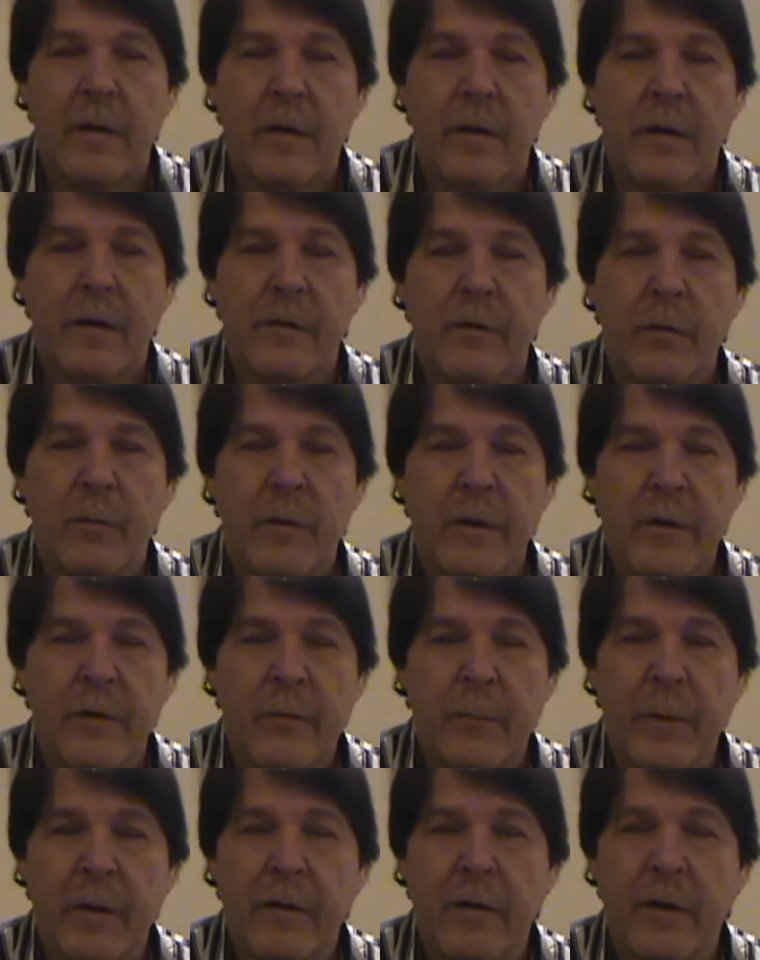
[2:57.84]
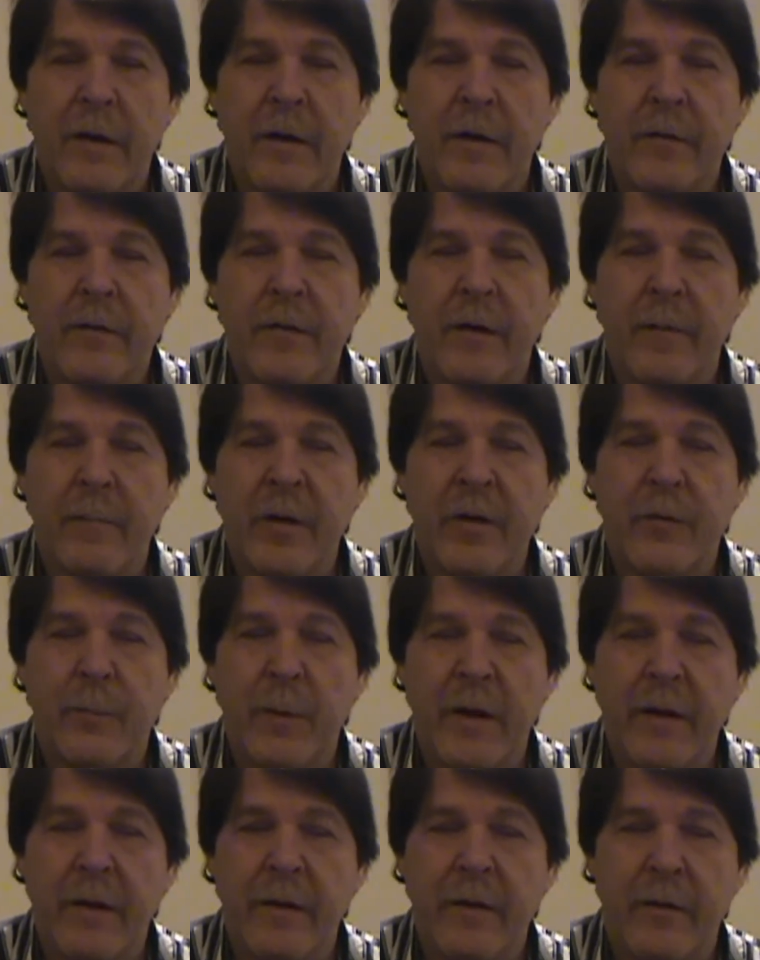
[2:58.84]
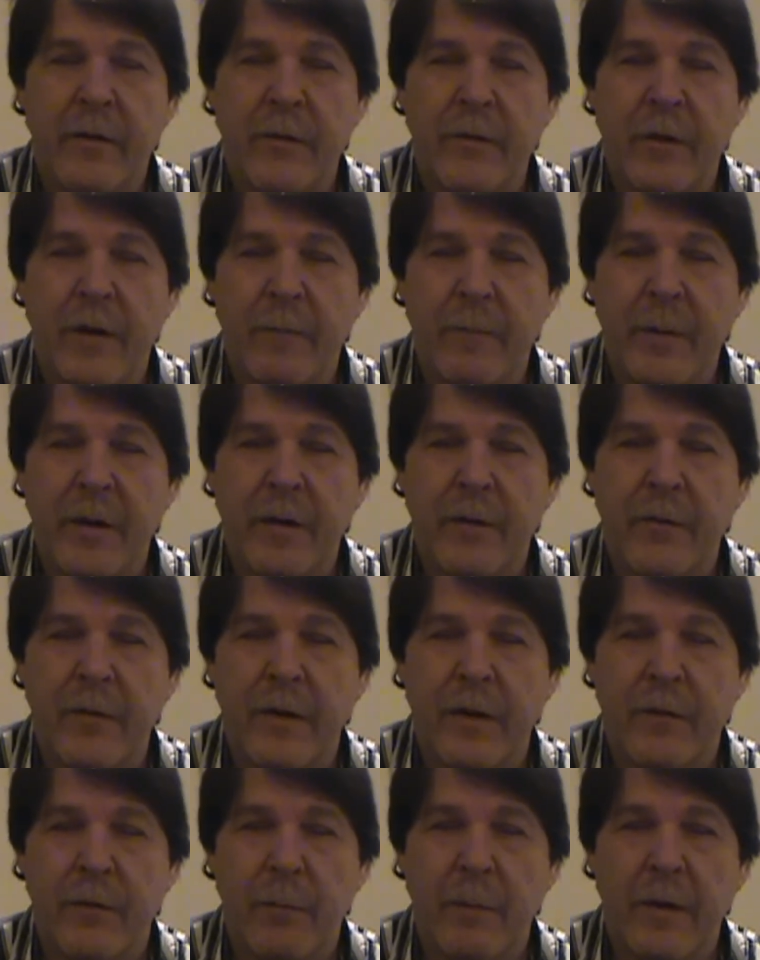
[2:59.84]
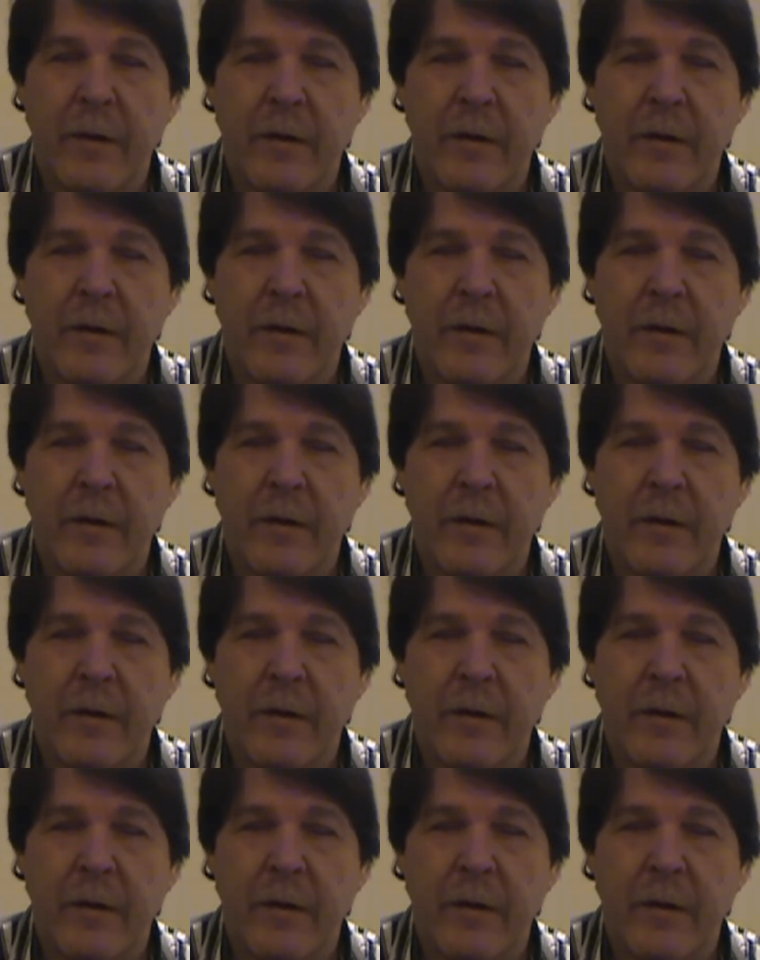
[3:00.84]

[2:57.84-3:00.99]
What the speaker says: I don't want to spend a lot of time explaining this stuff because it gets really